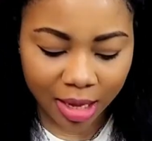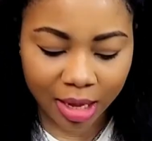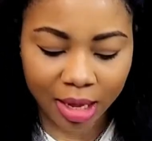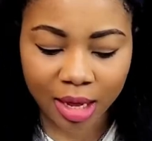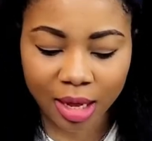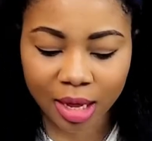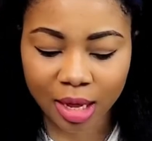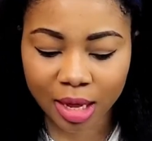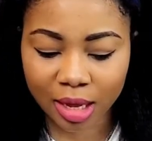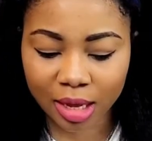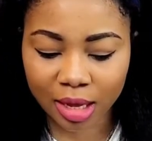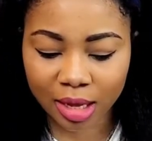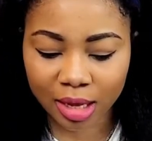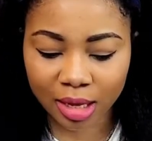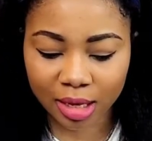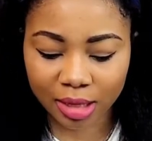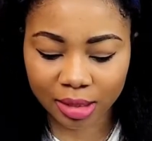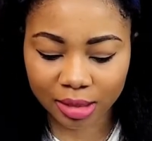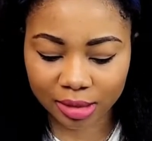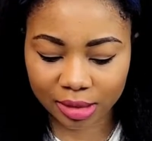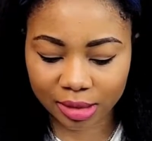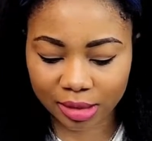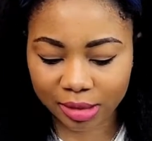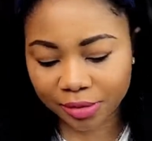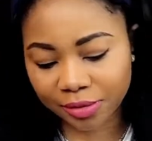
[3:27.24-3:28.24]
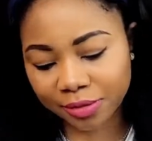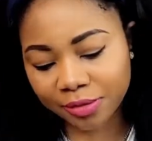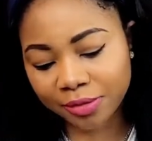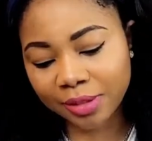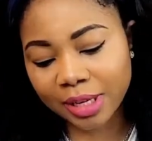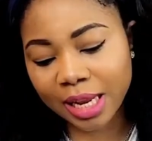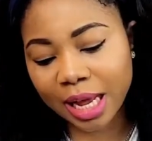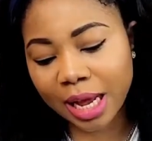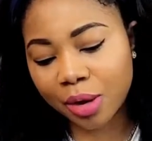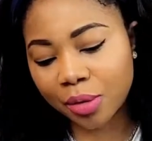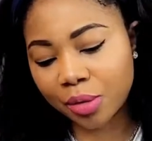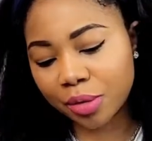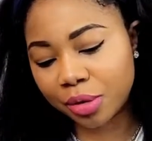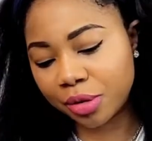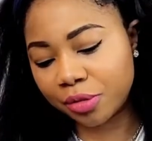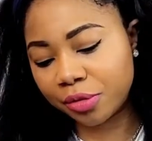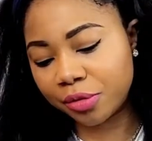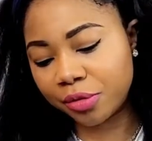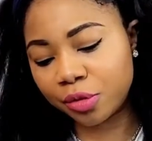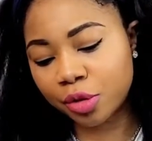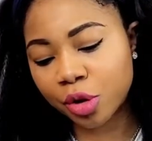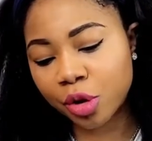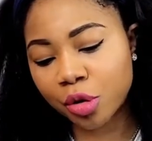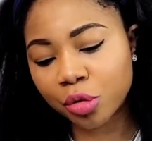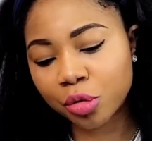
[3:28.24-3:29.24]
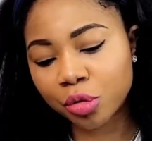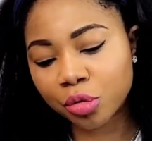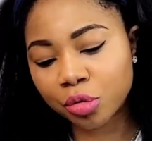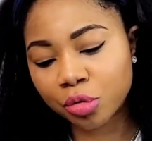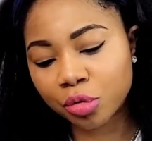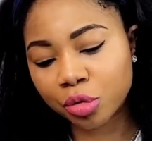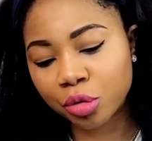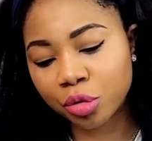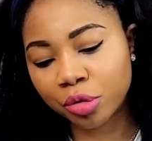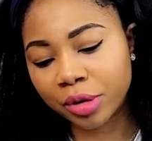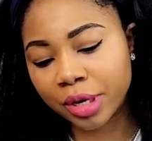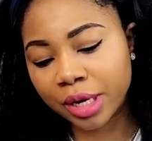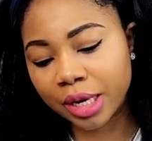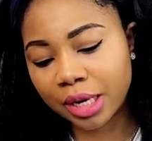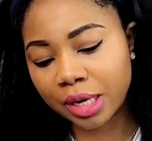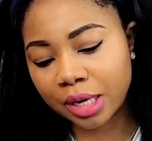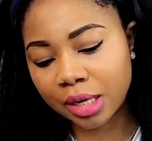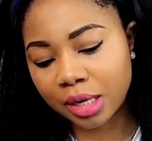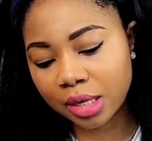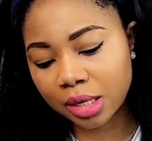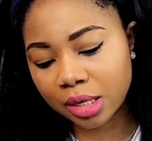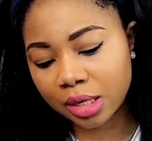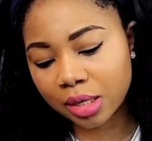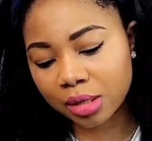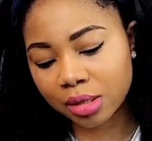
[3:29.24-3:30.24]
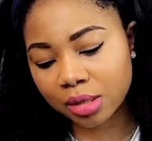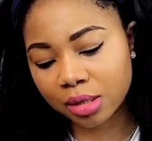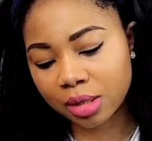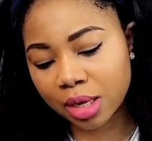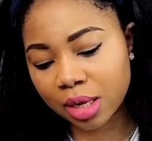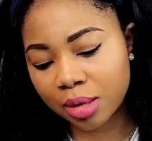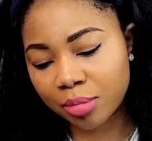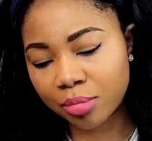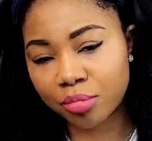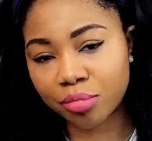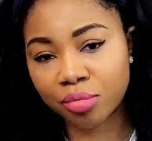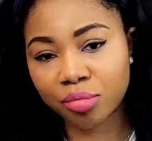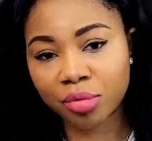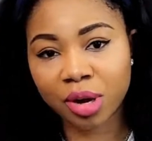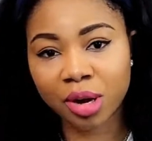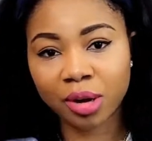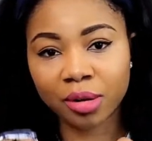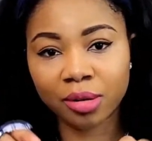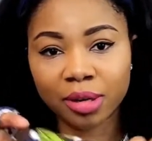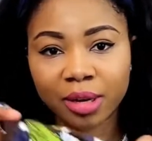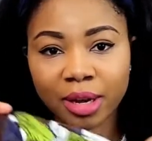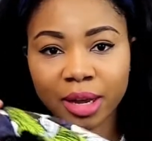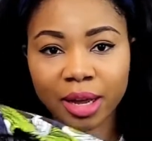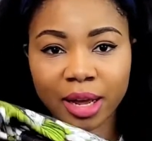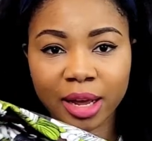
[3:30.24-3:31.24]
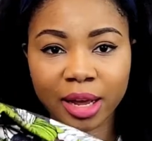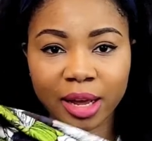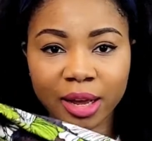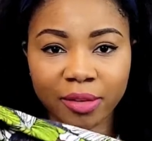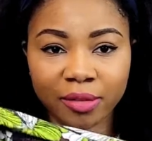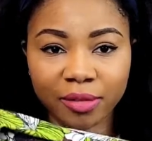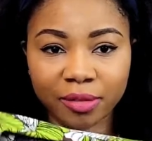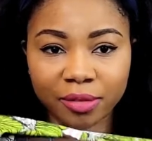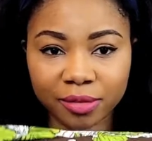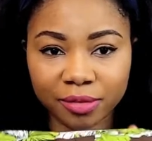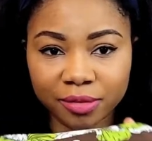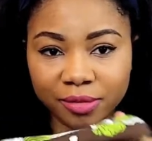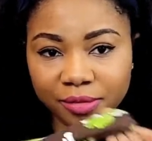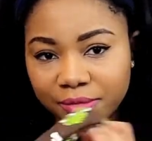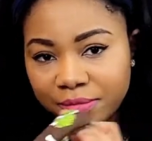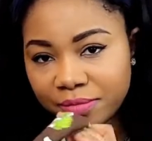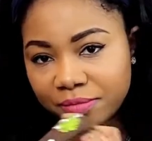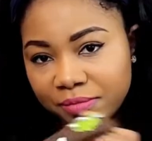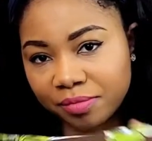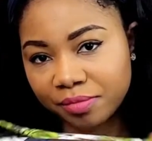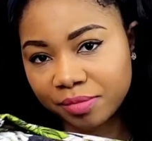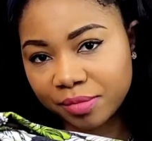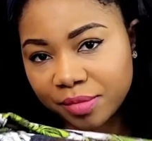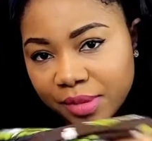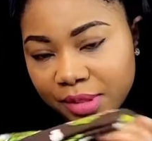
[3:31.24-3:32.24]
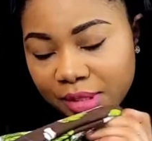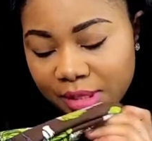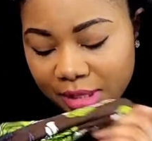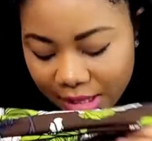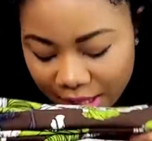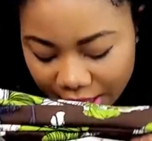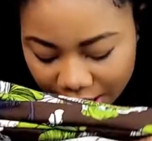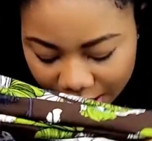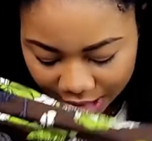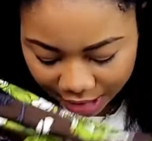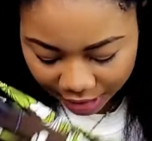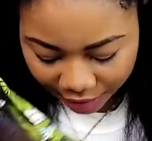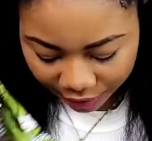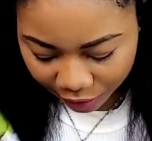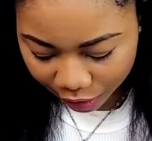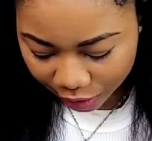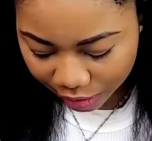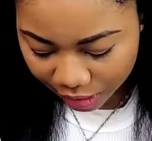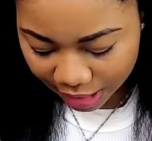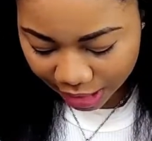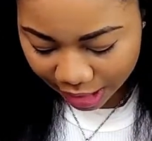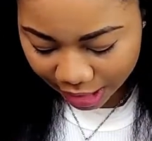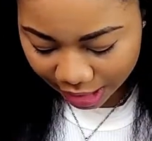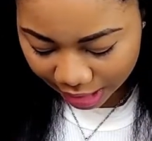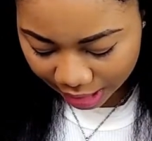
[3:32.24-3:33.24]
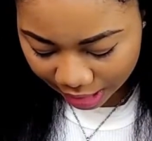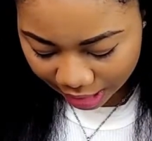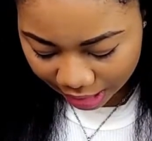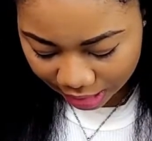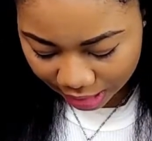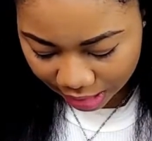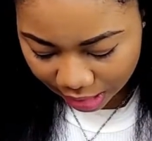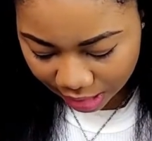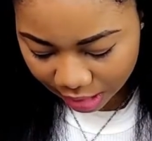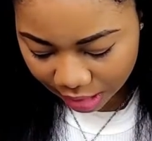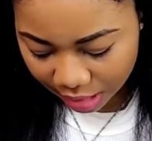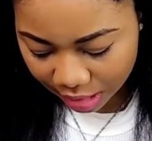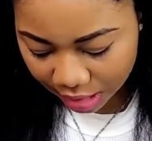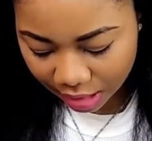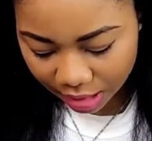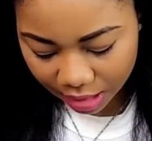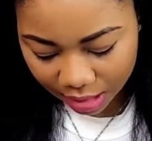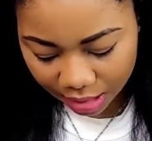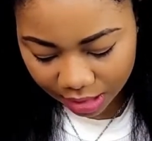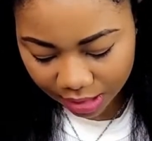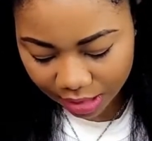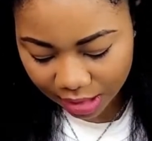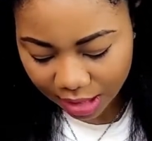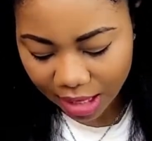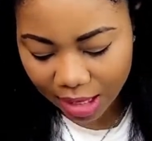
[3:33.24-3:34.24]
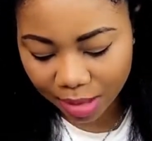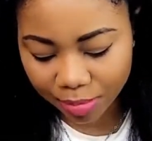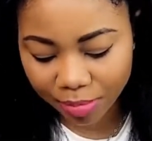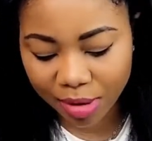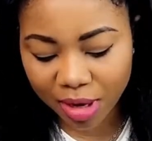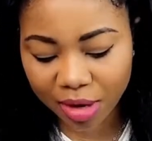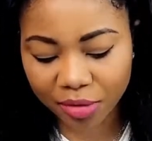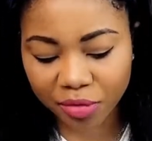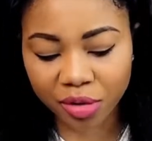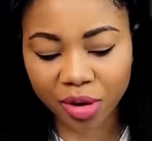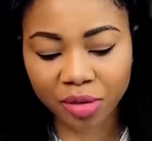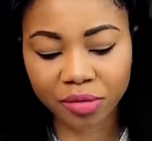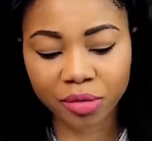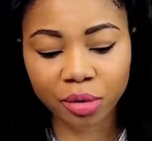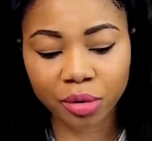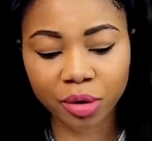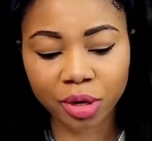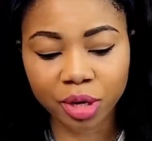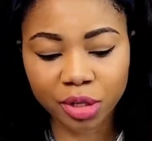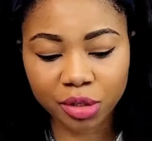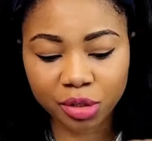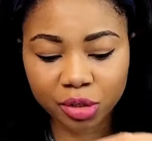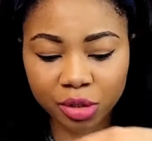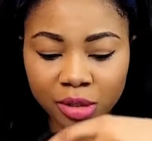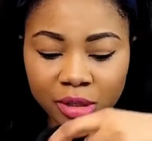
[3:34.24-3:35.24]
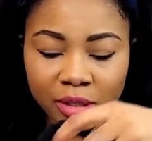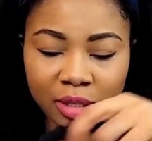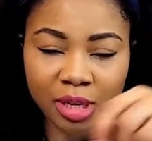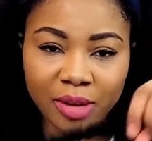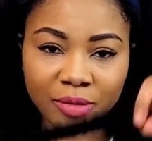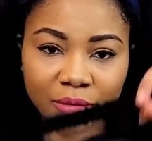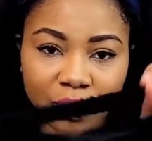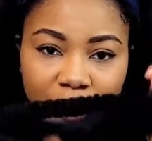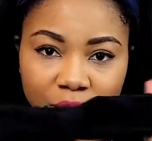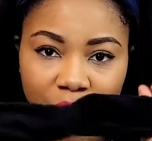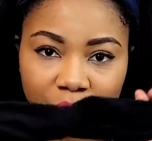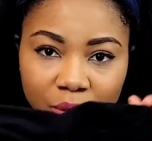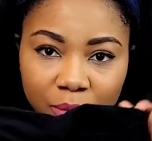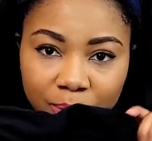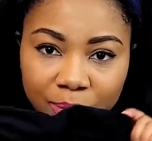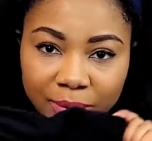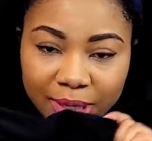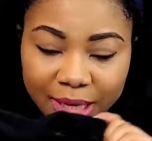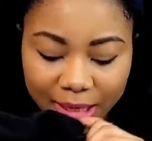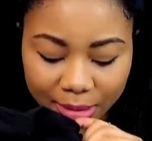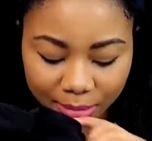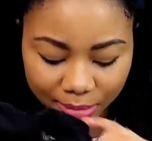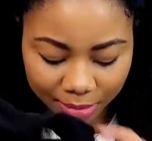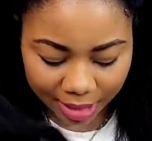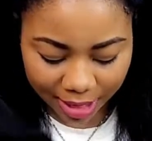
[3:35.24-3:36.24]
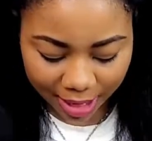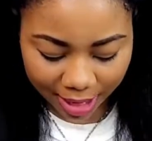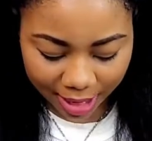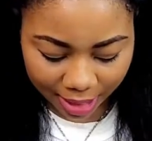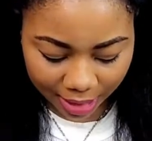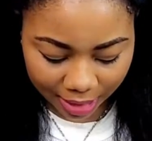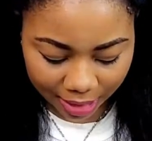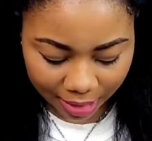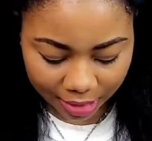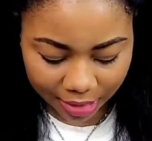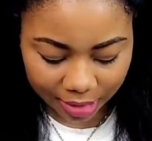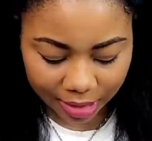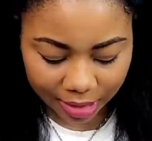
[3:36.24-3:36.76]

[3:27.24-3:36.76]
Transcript: A floral green and brown I have. It feels like there's a headband for every occasion. Then I've got some plain black,